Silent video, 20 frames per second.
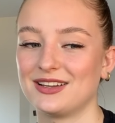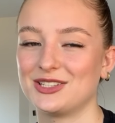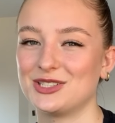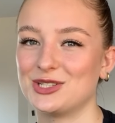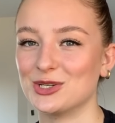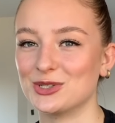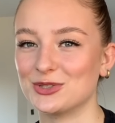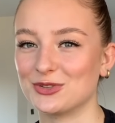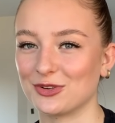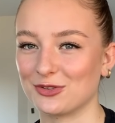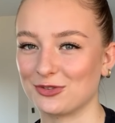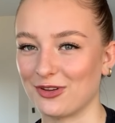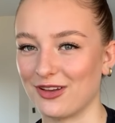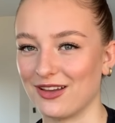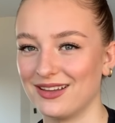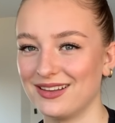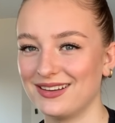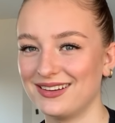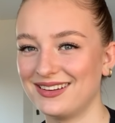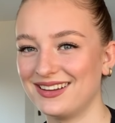just for
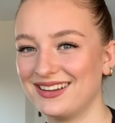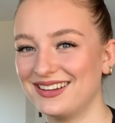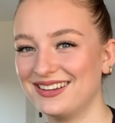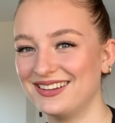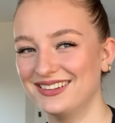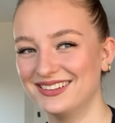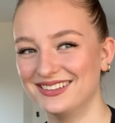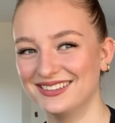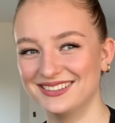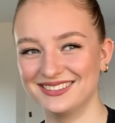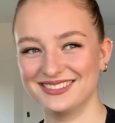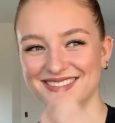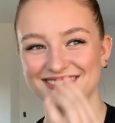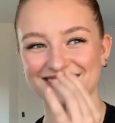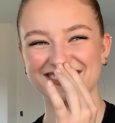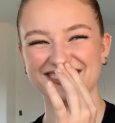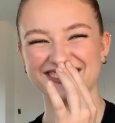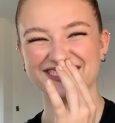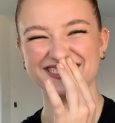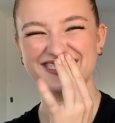fun.
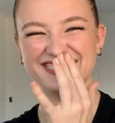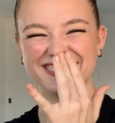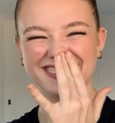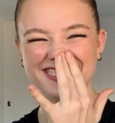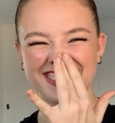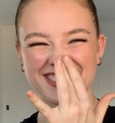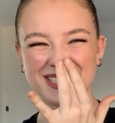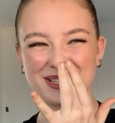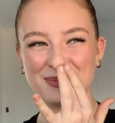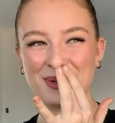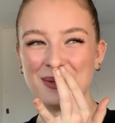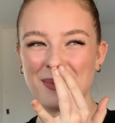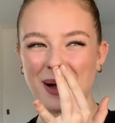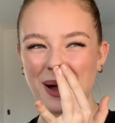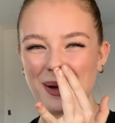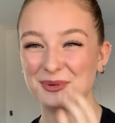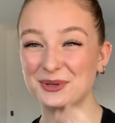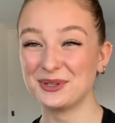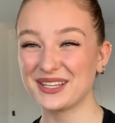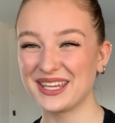So my
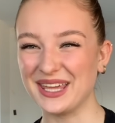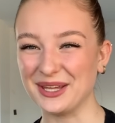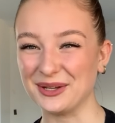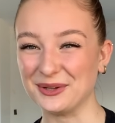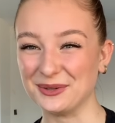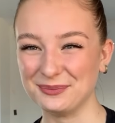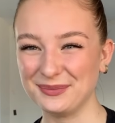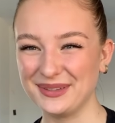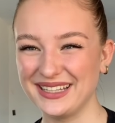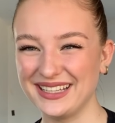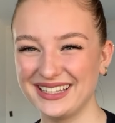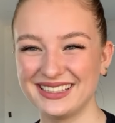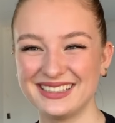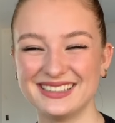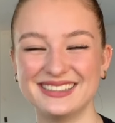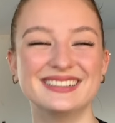mom will kill me.